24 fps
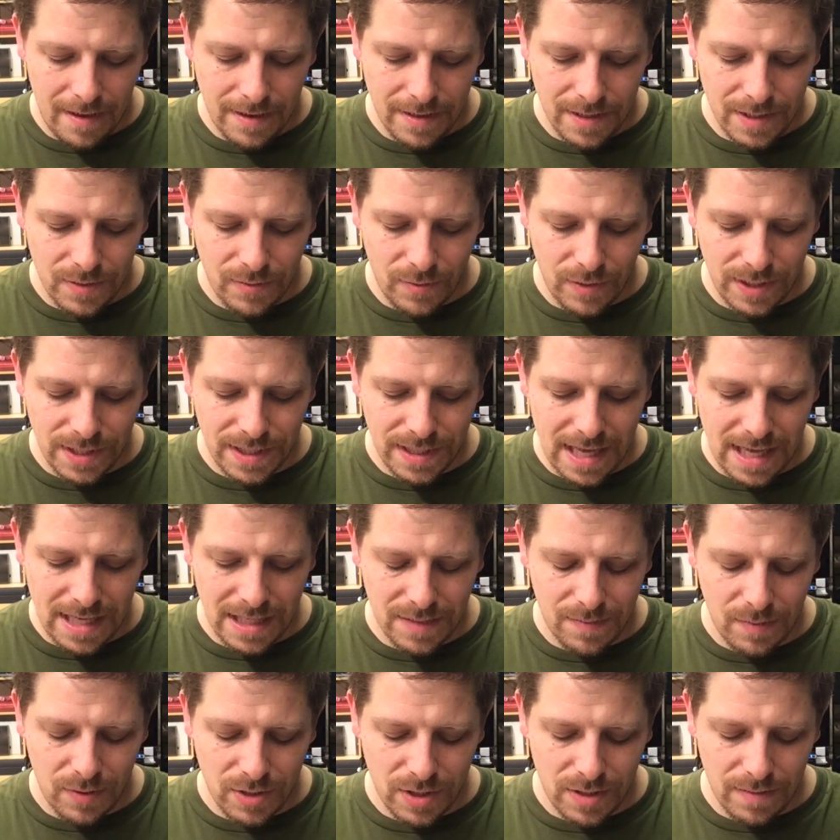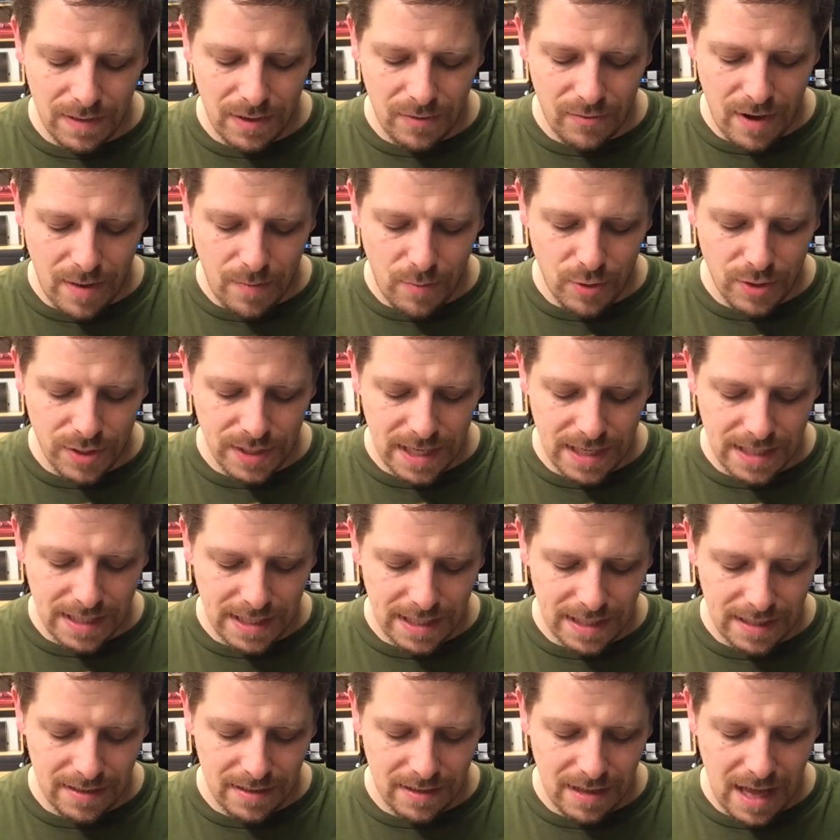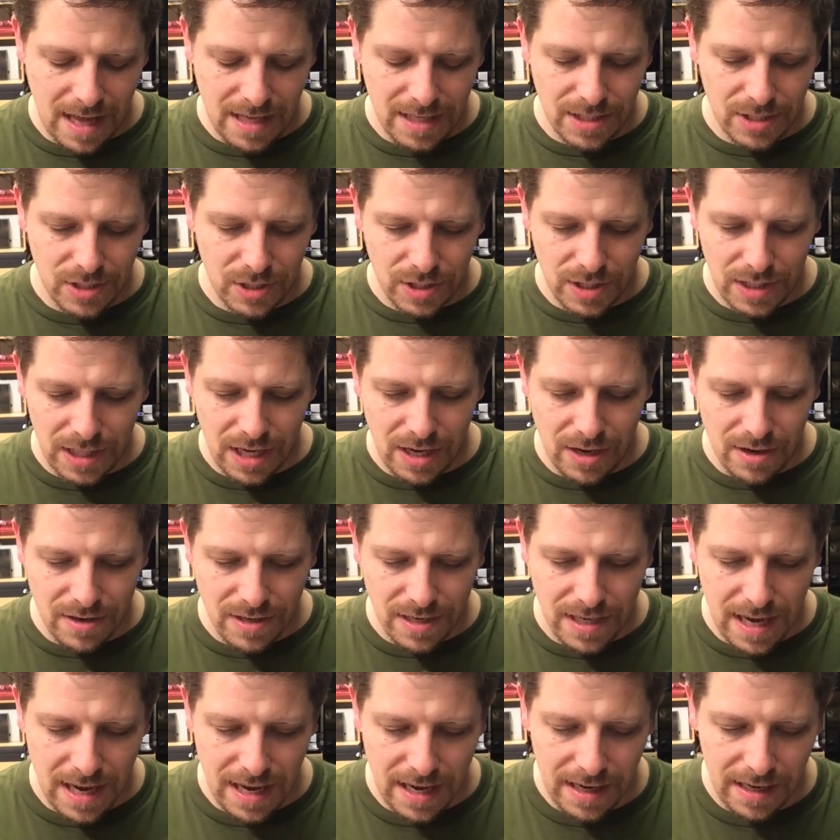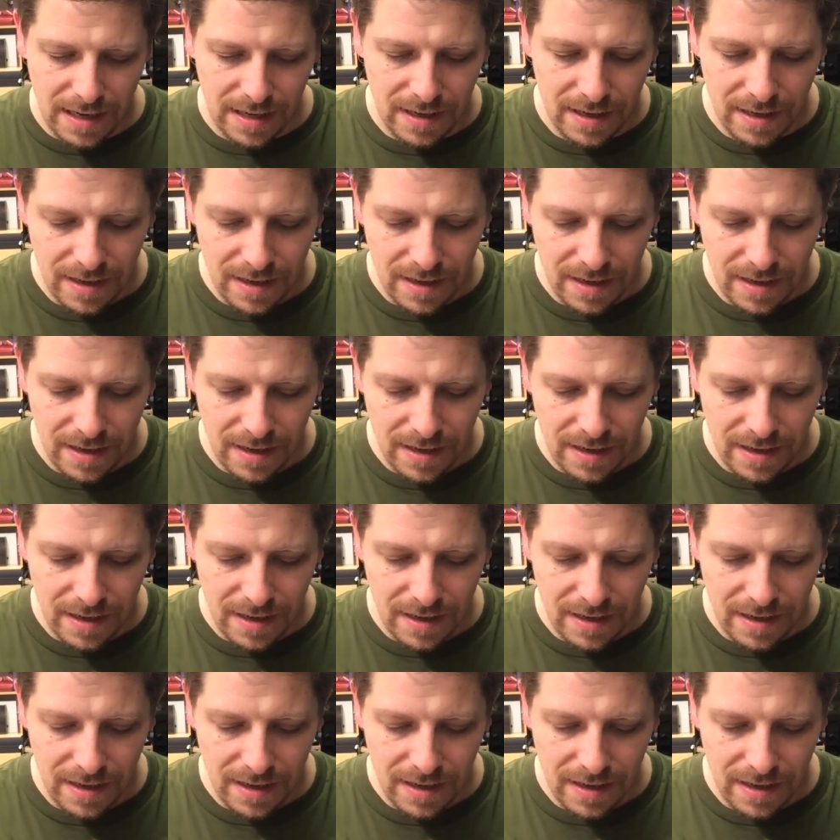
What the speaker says: So what's that supposed to be representing? That's just irritating.